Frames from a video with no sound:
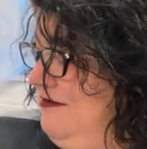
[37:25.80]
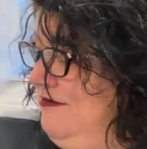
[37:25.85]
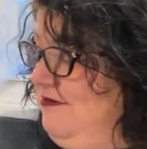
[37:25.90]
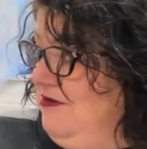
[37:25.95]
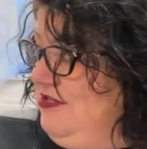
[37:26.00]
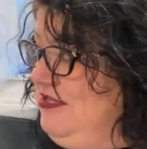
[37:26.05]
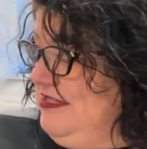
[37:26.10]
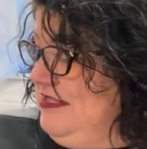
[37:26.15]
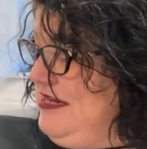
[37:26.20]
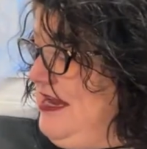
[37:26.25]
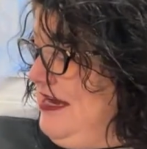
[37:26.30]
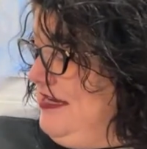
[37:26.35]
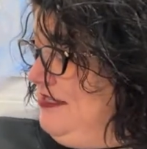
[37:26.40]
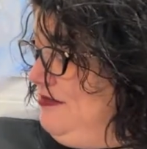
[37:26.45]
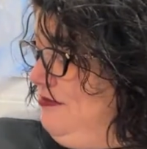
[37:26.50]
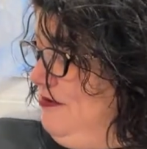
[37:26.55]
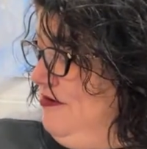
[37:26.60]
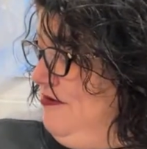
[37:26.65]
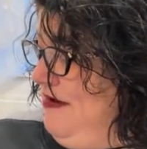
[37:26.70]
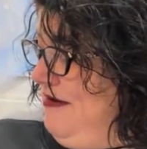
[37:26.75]
which is
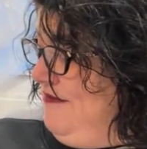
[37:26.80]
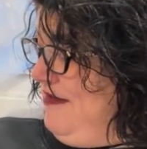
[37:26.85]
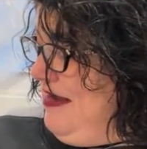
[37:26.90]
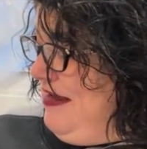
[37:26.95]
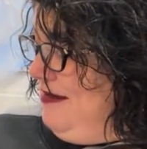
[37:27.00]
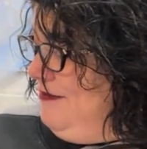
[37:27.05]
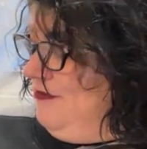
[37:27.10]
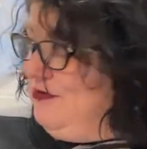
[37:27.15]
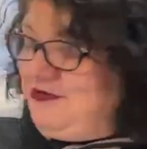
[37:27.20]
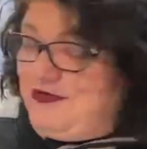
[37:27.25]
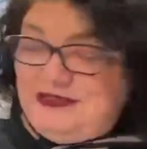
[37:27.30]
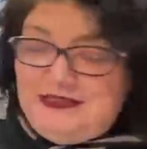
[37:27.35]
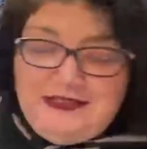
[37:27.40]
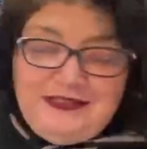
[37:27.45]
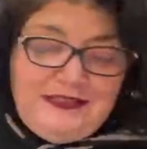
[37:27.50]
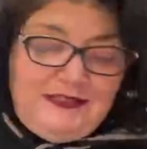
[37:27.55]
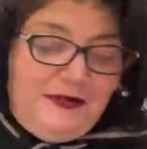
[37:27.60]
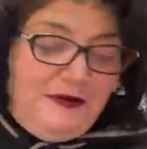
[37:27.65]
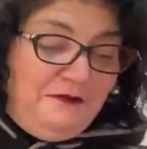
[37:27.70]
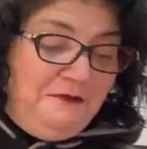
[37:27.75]
nice when you have animals.
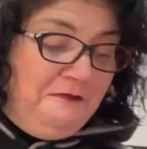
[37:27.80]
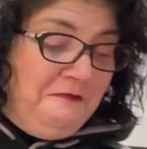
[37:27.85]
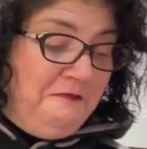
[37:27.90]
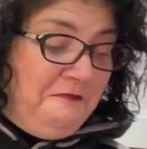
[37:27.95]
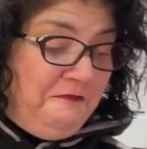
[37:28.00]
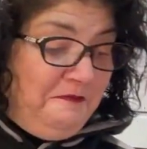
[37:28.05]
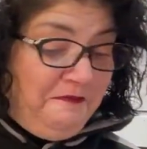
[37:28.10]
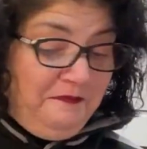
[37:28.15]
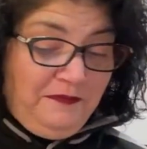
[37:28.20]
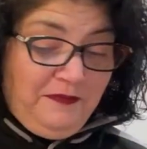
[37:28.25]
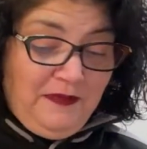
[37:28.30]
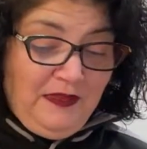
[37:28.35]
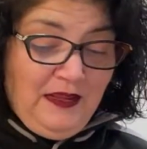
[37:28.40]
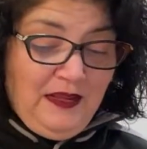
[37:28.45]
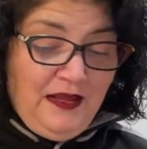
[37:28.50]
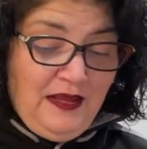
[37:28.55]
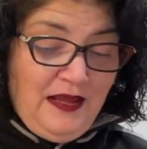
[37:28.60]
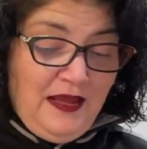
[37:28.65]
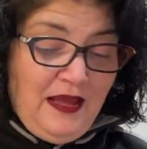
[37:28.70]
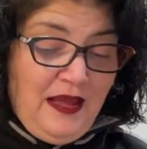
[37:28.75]
So,
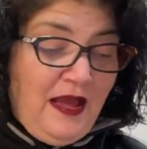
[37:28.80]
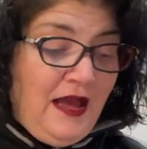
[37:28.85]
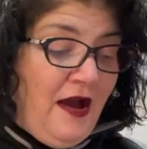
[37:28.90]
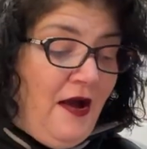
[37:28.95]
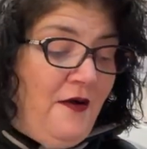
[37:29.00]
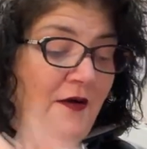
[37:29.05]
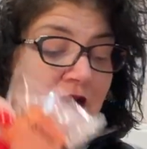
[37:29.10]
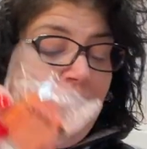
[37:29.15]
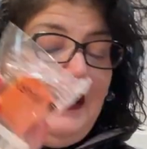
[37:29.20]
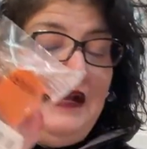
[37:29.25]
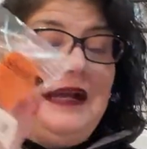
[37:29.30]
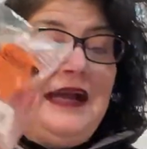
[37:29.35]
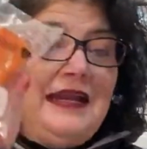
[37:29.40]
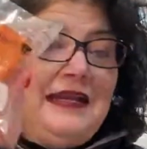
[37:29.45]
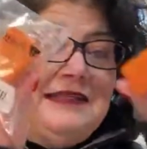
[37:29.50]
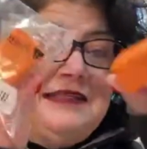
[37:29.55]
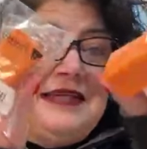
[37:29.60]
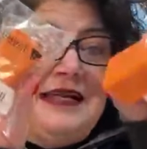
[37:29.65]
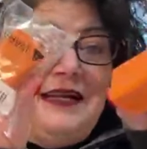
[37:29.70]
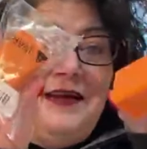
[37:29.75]
oh, and I got
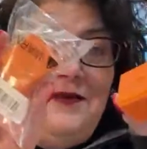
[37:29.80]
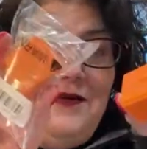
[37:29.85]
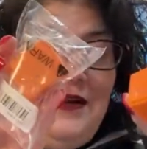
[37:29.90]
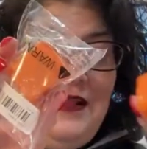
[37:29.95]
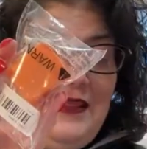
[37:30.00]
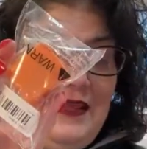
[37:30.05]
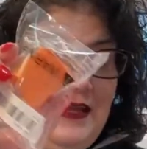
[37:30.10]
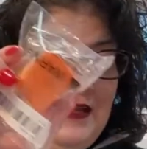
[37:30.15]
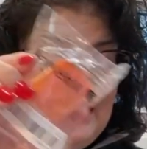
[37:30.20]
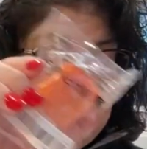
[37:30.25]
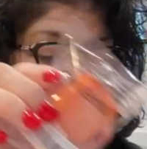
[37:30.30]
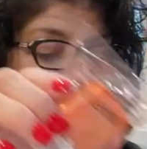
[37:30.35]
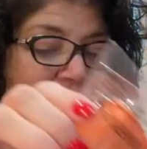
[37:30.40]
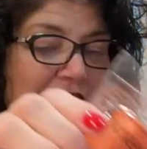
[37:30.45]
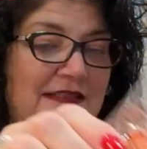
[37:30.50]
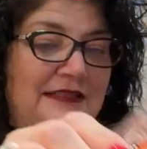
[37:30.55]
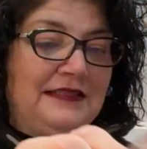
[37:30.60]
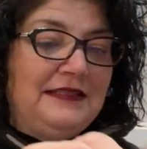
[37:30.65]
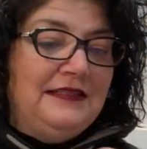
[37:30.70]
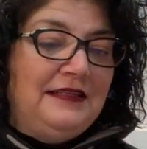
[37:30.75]
a second one of these
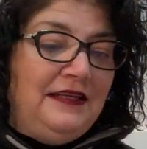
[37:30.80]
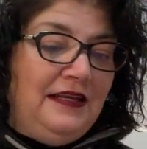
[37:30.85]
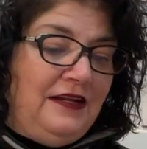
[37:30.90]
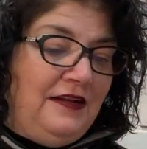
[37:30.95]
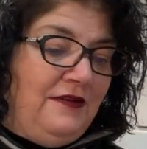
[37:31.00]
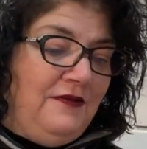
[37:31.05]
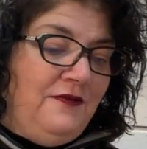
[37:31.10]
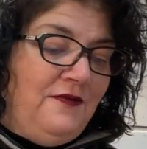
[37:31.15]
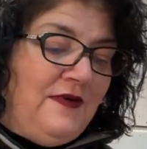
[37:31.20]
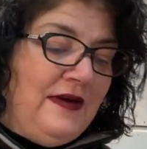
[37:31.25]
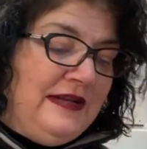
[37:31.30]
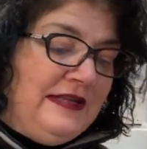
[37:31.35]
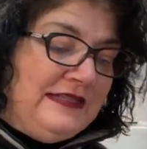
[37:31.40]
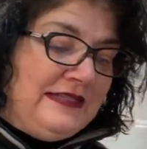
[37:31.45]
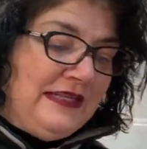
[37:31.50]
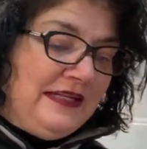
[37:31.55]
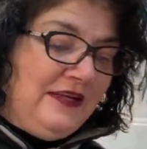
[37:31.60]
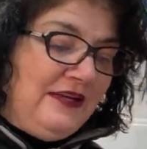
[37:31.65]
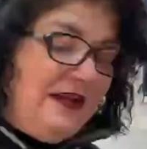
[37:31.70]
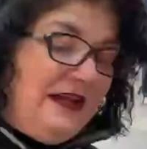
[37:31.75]
because, you know, one
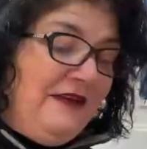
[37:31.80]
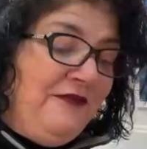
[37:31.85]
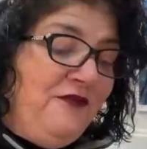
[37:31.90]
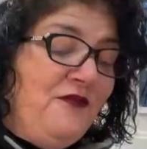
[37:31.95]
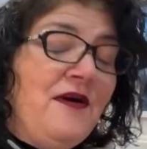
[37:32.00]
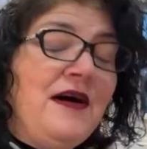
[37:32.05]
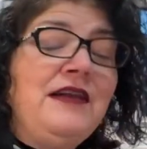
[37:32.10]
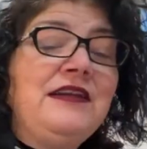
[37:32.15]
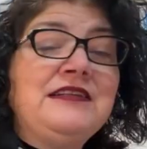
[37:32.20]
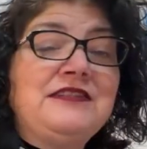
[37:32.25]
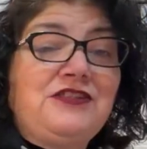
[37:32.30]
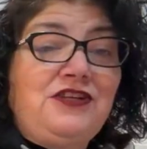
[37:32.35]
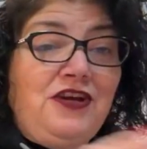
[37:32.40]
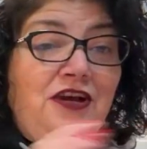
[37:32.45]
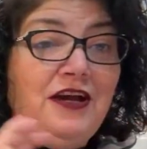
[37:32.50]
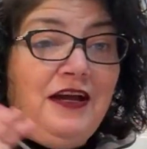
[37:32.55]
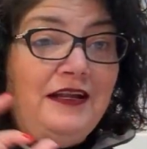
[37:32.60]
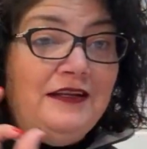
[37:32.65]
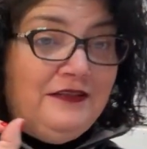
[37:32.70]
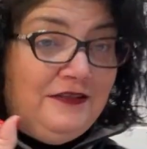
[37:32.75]
isn't good. If one is
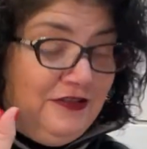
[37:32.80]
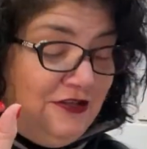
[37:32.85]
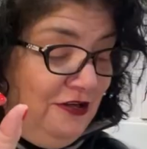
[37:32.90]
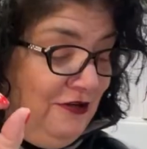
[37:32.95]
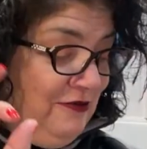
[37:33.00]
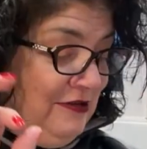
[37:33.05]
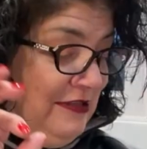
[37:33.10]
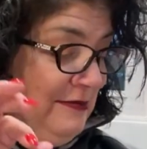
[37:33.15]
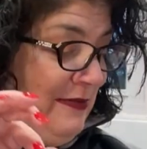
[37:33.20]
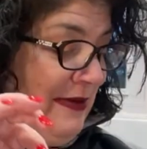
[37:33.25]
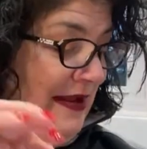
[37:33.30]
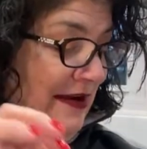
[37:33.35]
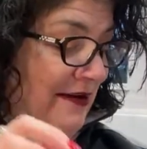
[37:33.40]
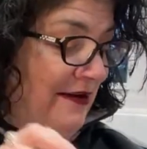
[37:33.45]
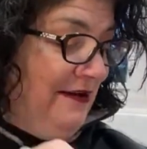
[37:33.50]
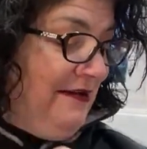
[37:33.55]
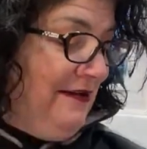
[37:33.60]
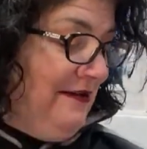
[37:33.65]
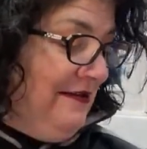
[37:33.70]
good, two is better.